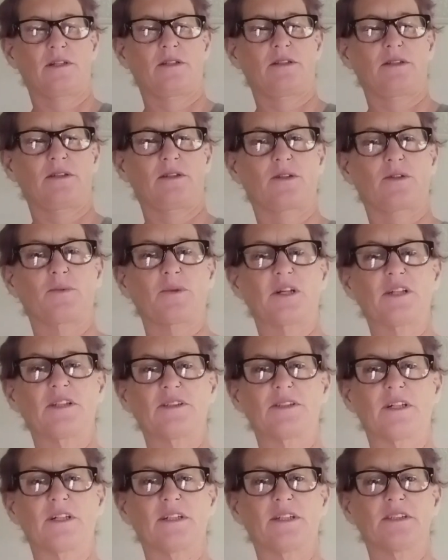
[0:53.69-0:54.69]
the way it
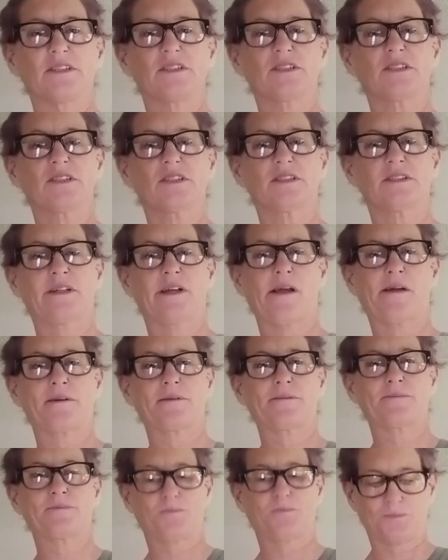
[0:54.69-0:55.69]
does
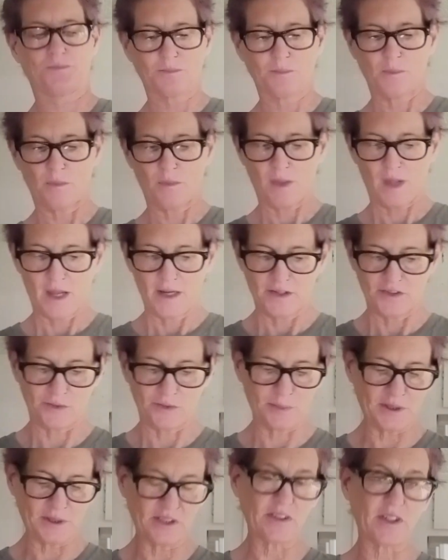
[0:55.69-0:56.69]
is
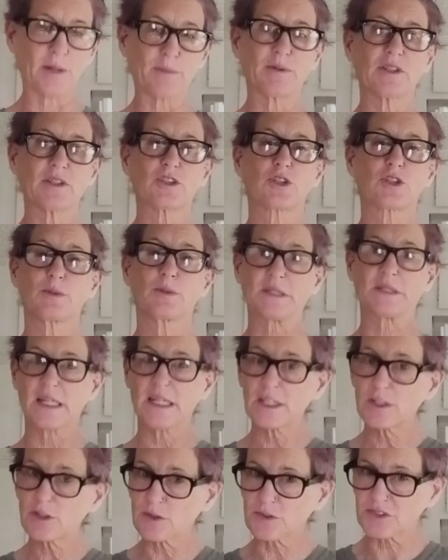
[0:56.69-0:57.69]
because I put two
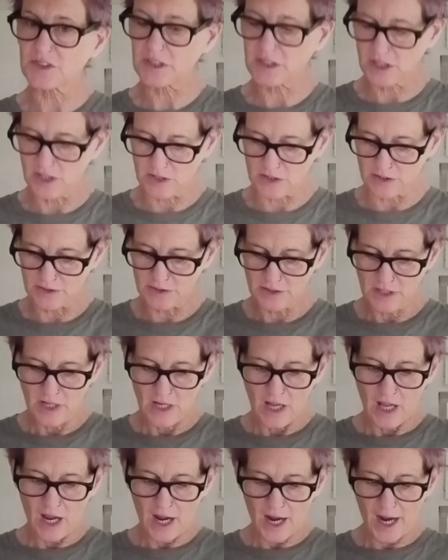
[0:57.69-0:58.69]
potatoes in here.
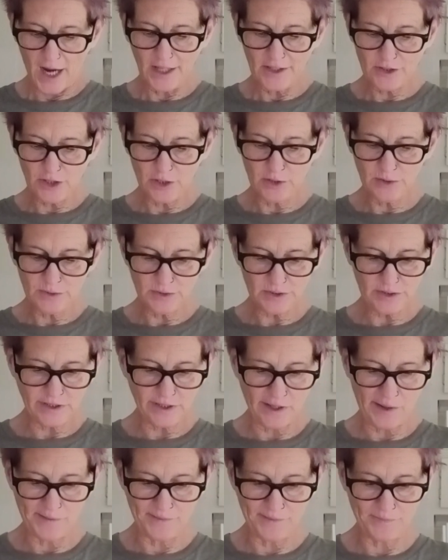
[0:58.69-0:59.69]
I don't
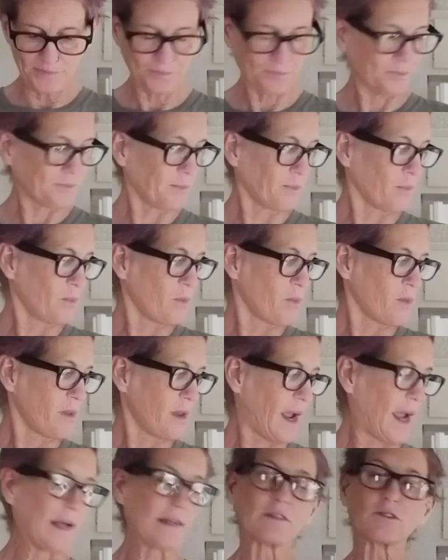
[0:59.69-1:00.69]

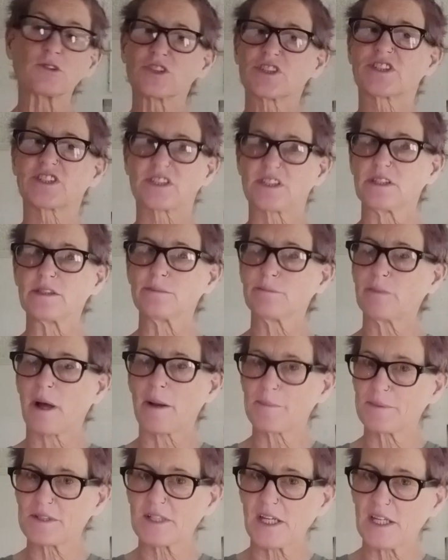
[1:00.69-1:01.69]
I don't skin my
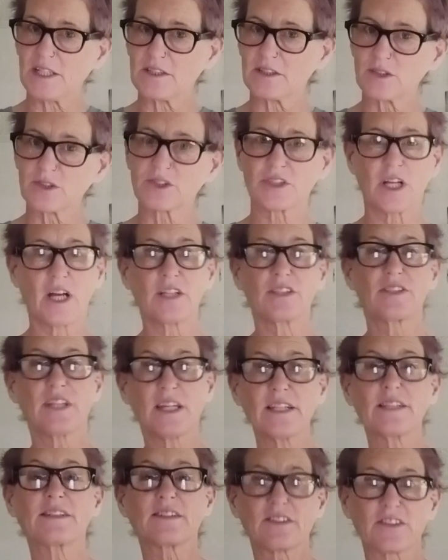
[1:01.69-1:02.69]
potatoes. I
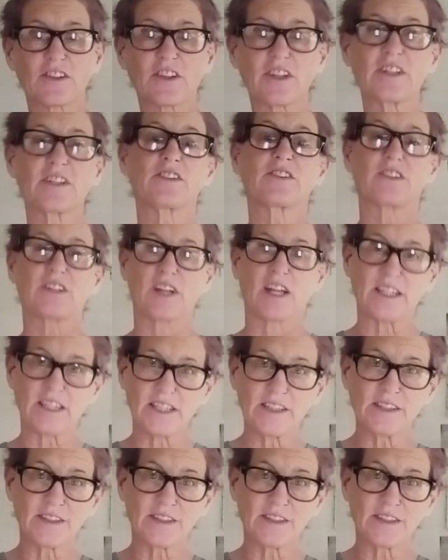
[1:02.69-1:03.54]
take the skins and I eat